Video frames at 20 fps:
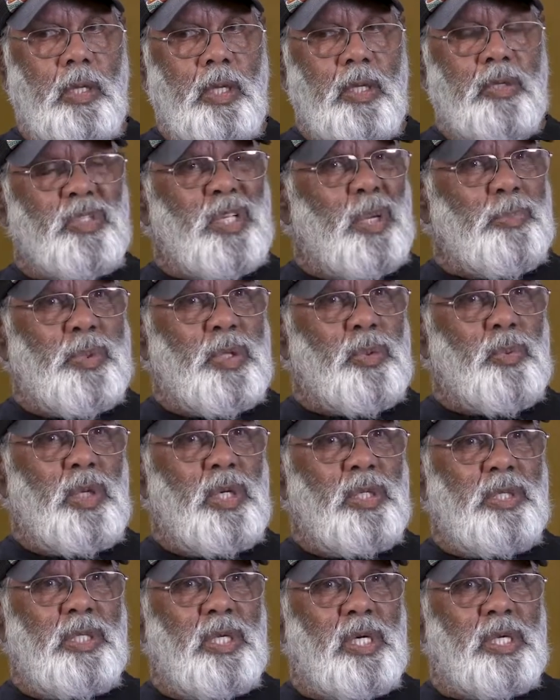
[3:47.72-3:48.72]
something
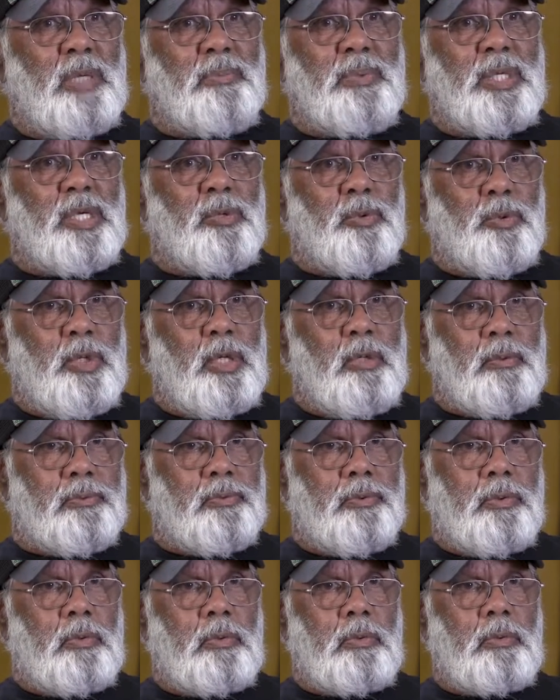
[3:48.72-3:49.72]
you'll never get rid
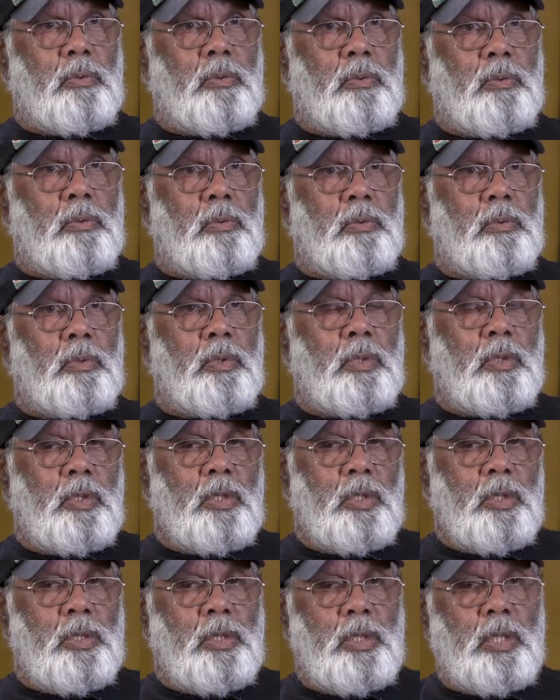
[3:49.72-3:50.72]
of.
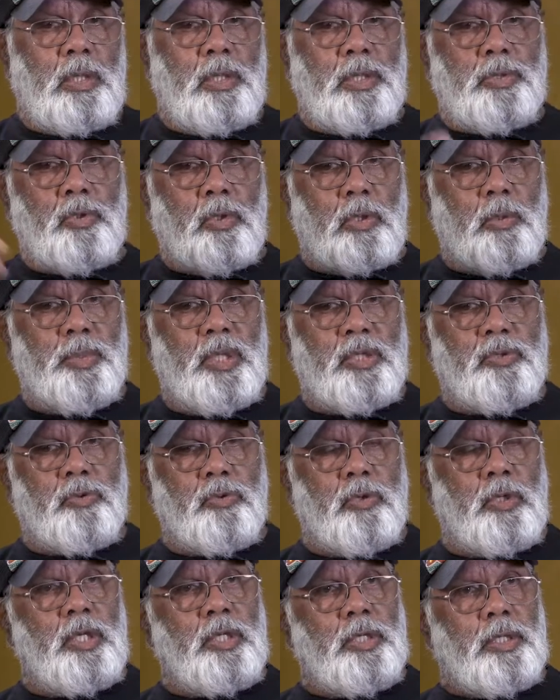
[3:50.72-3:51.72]
They talk about
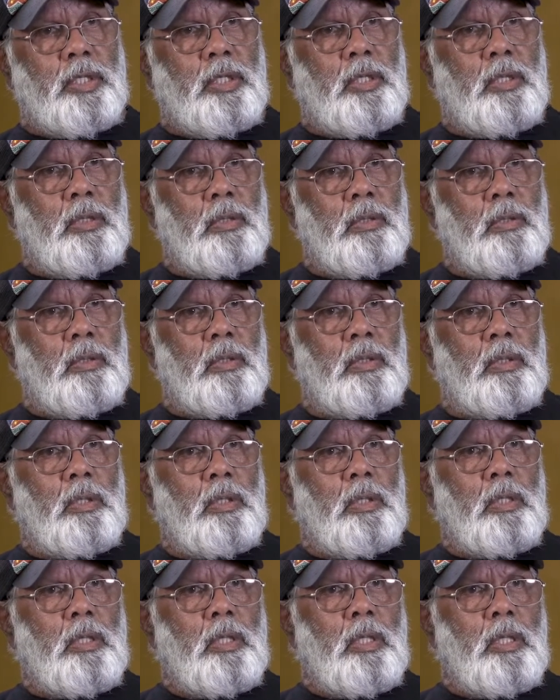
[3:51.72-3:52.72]
treaty.
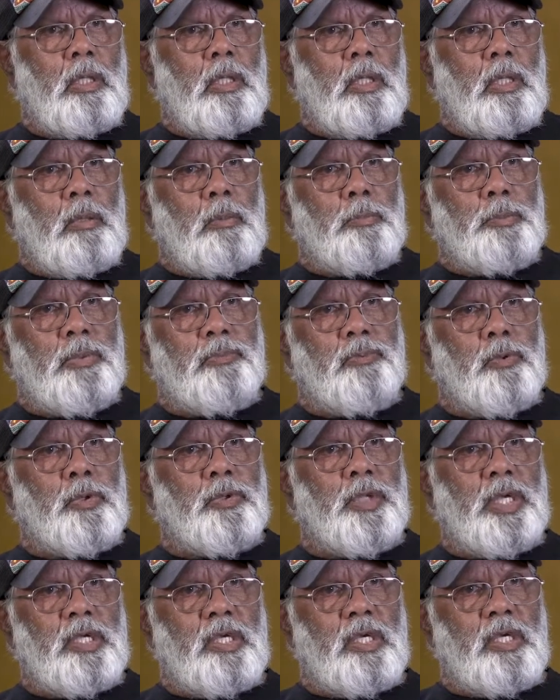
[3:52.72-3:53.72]
Before
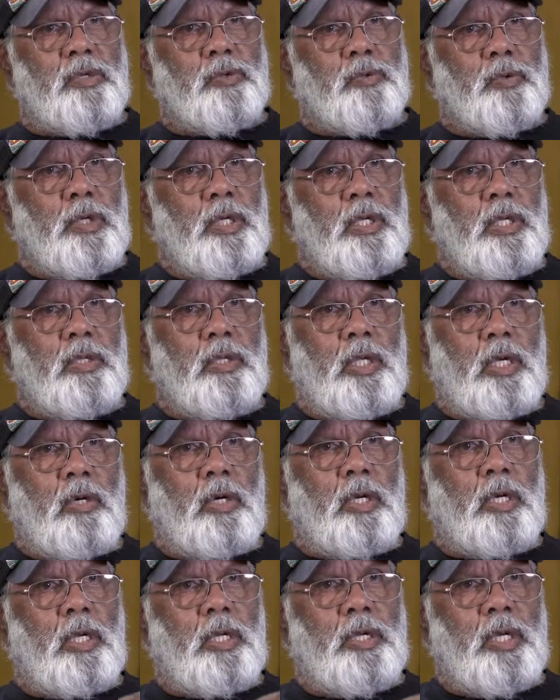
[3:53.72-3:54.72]
they can get treaty, they've
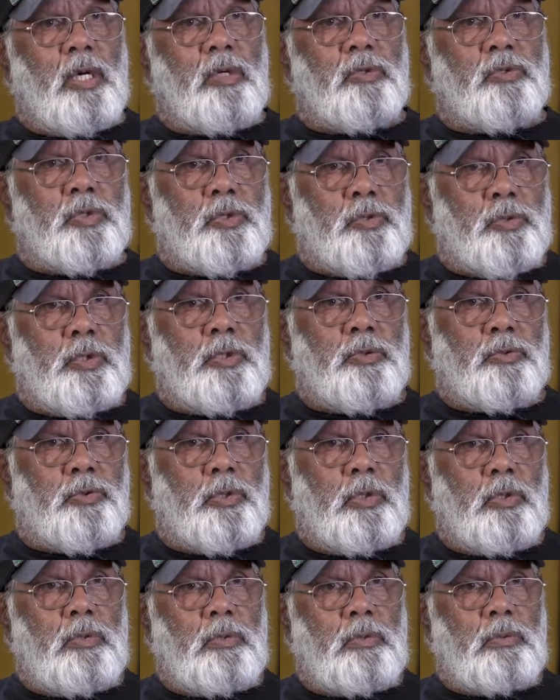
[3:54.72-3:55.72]
got to know the
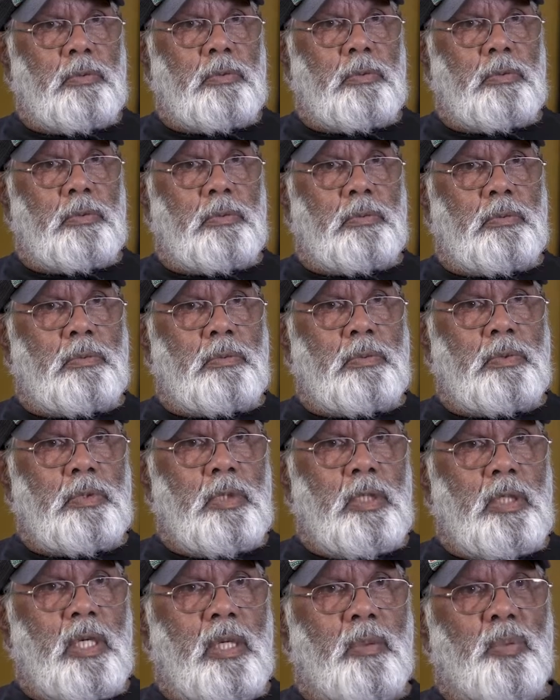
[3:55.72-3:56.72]
truth.
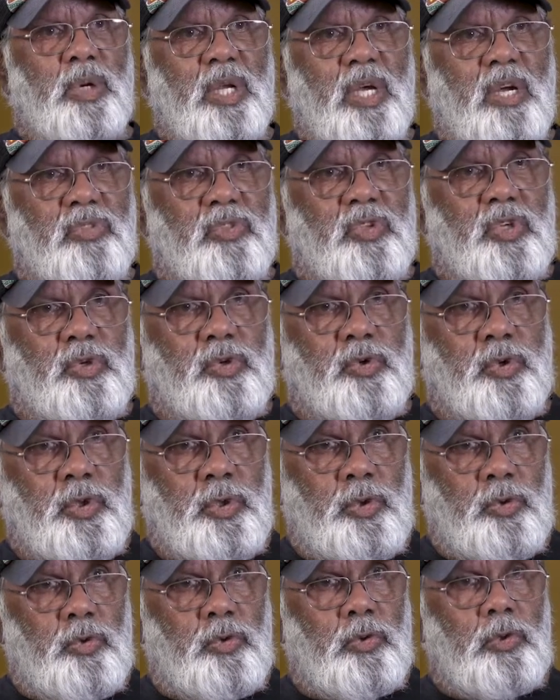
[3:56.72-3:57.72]
And without the
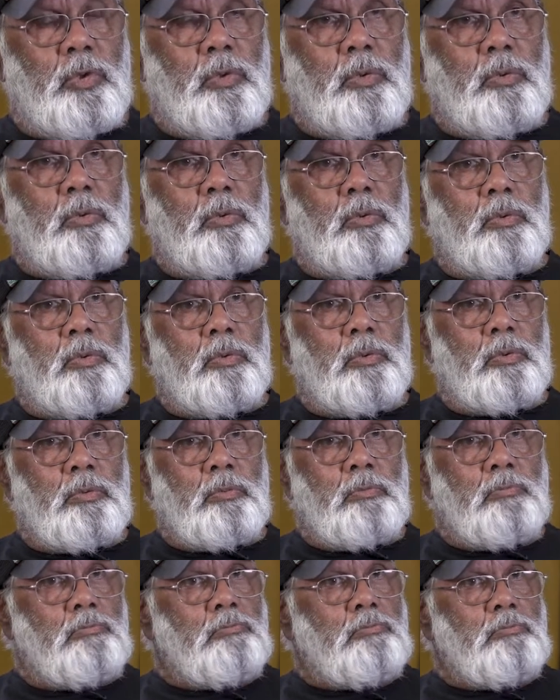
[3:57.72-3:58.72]
truth,
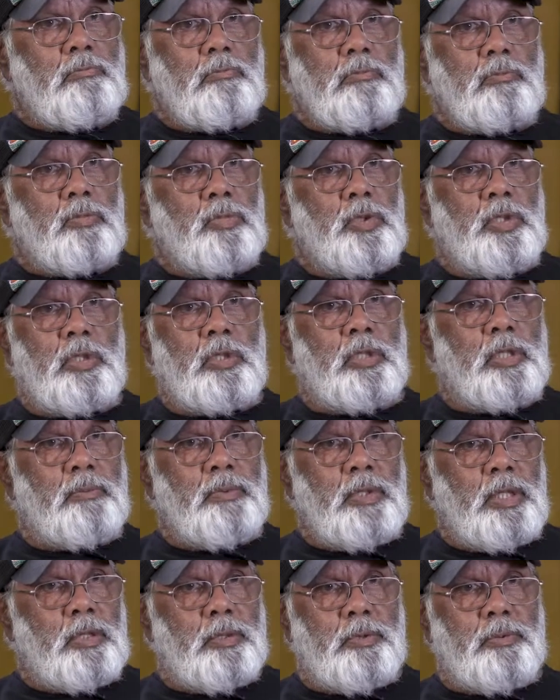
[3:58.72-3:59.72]
we'll
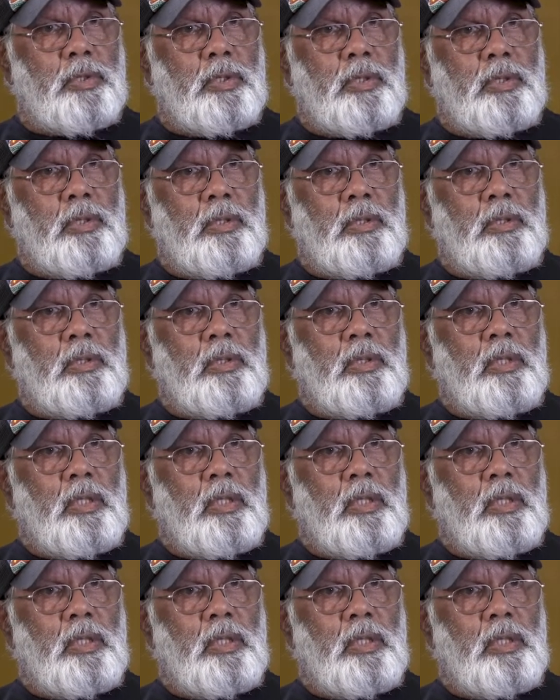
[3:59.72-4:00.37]
never get a treaty